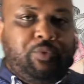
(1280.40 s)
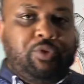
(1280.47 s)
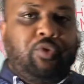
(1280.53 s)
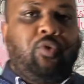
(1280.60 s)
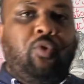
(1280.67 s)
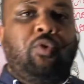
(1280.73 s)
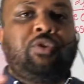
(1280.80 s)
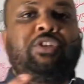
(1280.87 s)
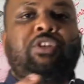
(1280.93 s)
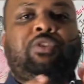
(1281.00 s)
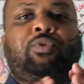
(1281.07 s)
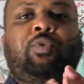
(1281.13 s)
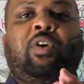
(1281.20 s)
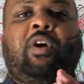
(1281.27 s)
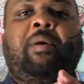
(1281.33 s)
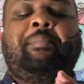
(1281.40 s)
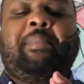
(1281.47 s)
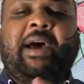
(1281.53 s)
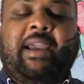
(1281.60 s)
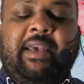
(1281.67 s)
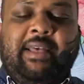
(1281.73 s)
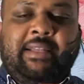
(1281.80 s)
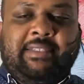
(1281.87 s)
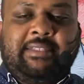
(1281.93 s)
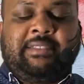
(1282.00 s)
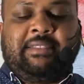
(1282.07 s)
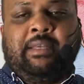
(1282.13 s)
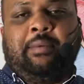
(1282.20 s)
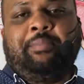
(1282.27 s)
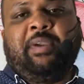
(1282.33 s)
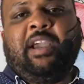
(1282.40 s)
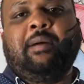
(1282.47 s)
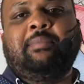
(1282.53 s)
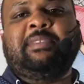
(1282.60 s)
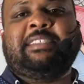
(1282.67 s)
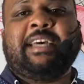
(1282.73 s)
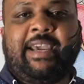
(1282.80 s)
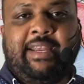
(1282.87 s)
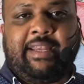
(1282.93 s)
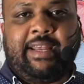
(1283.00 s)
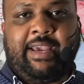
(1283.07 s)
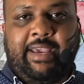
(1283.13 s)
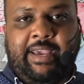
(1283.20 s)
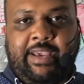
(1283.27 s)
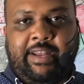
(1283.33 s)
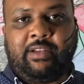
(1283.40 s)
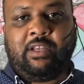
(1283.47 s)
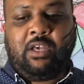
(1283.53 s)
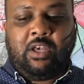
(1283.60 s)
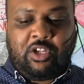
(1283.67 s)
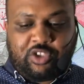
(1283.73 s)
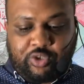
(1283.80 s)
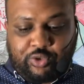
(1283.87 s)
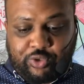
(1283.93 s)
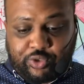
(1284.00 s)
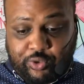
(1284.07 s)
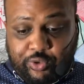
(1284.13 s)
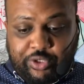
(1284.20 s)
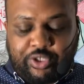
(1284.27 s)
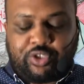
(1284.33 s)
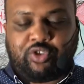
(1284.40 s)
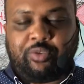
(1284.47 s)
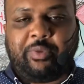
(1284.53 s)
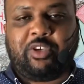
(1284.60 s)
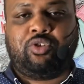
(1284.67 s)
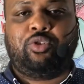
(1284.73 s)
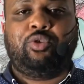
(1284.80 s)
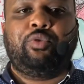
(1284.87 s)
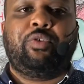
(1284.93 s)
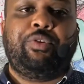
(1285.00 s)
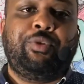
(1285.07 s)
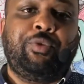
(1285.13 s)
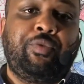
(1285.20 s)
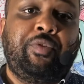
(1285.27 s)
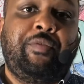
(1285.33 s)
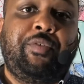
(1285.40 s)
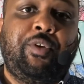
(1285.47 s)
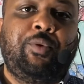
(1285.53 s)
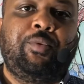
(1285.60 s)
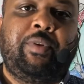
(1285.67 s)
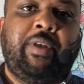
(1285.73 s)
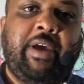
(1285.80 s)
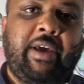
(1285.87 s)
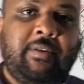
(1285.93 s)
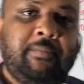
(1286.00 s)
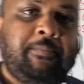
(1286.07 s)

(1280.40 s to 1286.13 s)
would cause it to come back, become tight again. So you need to make sure you review that.